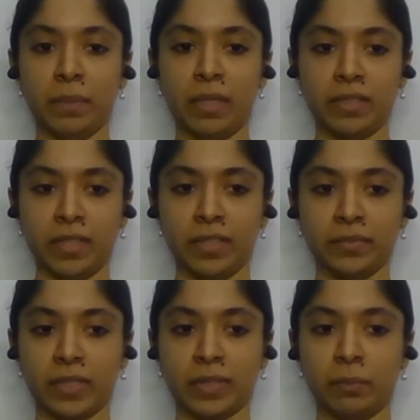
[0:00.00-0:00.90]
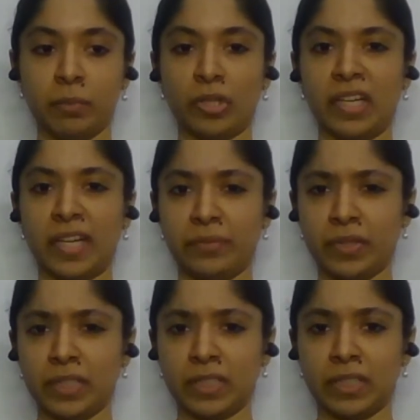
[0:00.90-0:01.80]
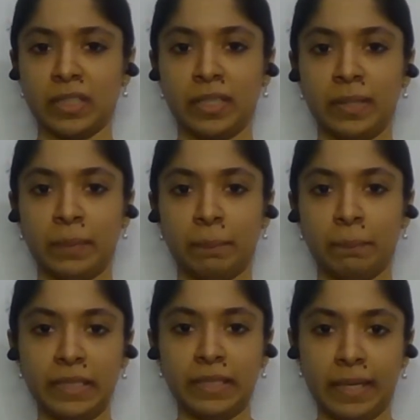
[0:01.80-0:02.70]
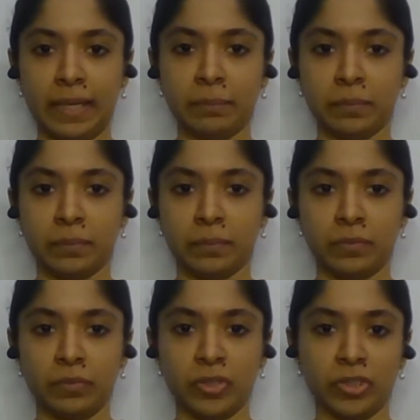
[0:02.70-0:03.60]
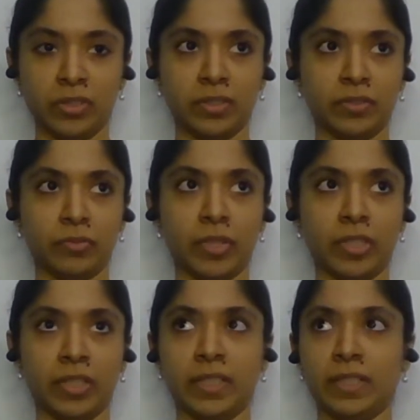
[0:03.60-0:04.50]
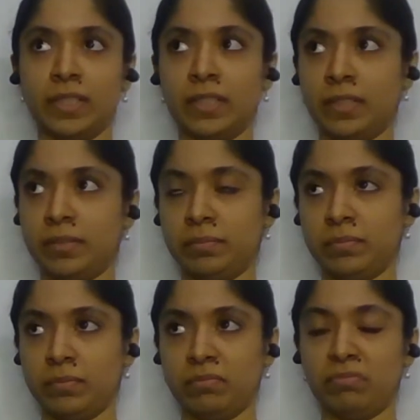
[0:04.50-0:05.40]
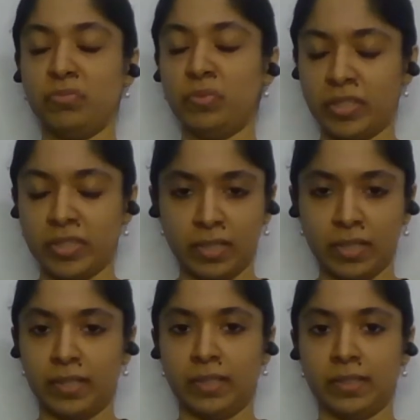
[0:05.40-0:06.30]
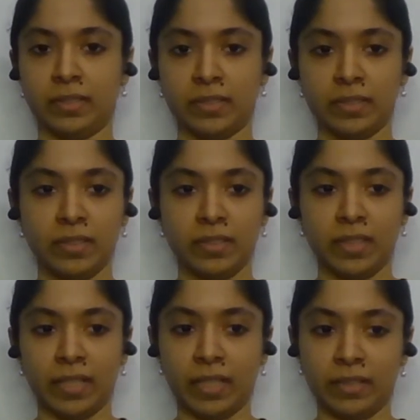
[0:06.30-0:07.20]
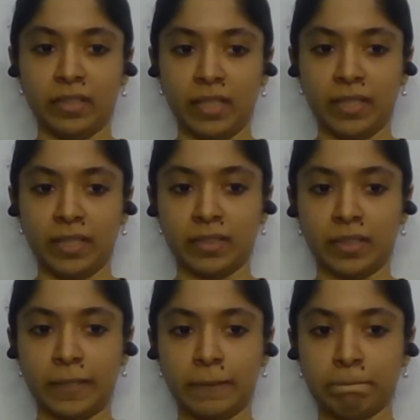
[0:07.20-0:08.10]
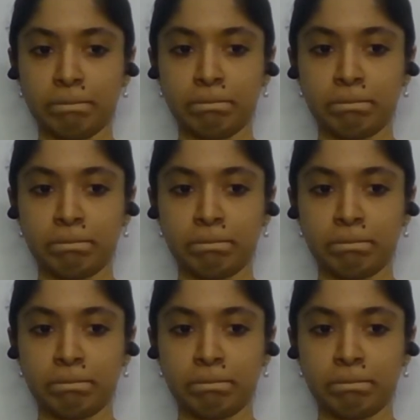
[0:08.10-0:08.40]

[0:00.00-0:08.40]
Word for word: myself at about 11 p.m., which is very, uh, very silent at night time.